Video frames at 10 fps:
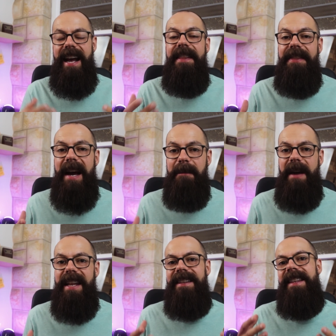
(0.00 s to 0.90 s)
and that
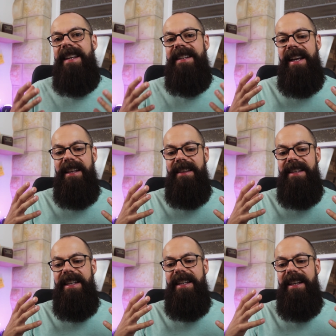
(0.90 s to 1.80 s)
meant that
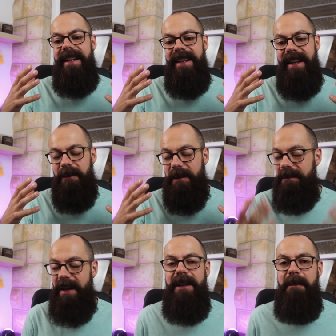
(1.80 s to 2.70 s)
the that was a
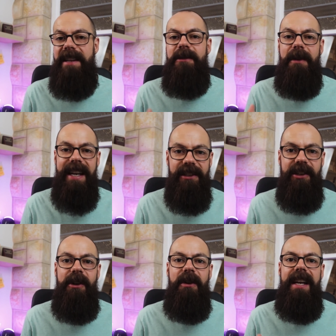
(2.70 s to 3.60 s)
fundamental
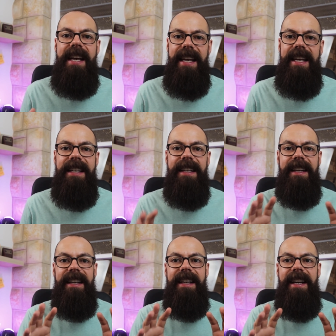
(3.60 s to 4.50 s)
issue in
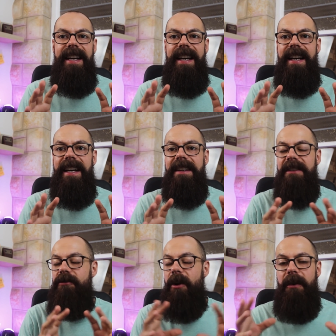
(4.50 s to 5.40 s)
uh,
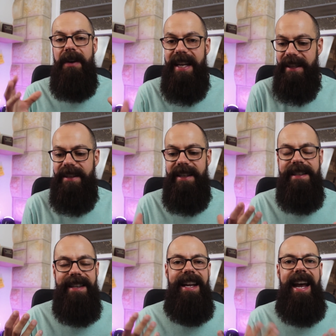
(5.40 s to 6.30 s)
drone
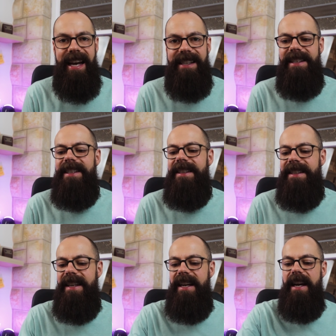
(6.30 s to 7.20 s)
incidents and
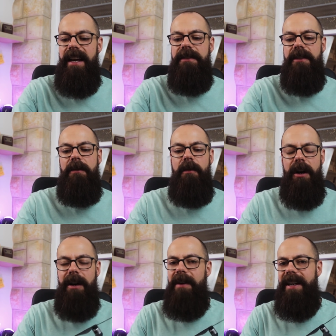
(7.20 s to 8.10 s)
accidents. And so,
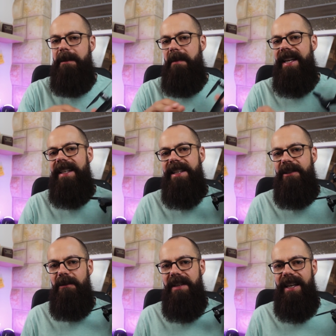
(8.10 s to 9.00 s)
what I recommend is
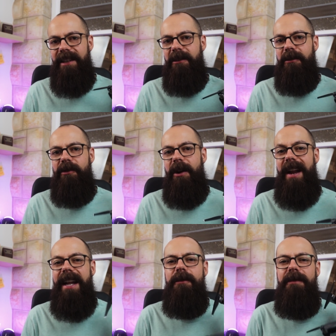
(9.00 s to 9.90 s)
you take your drone
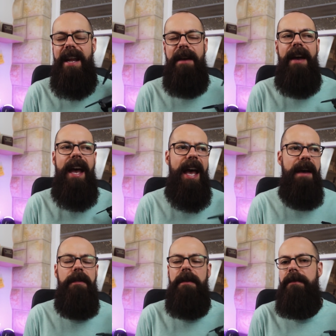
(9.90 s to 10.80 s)
and you never
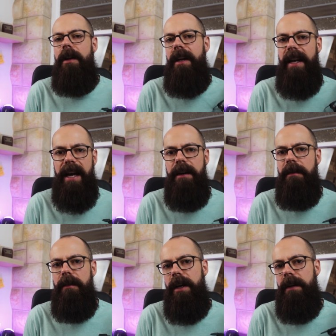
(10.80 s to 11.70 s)
ever fly out
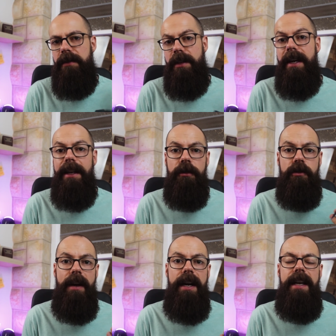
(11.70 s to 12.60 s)
of line of sight. In
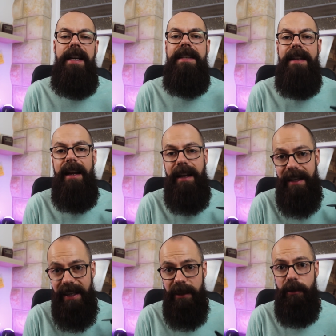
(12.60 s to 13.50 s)
Australia, it's a
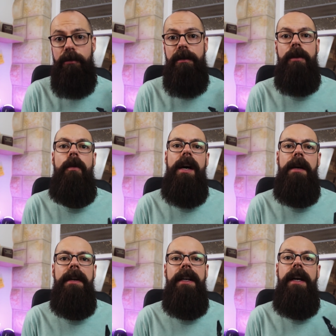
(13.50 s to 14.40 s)
legal
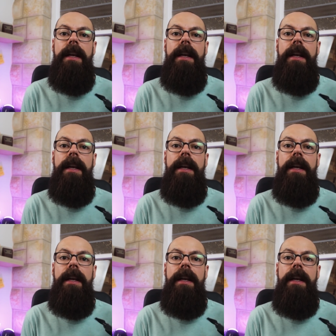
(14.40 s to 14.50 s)
requirement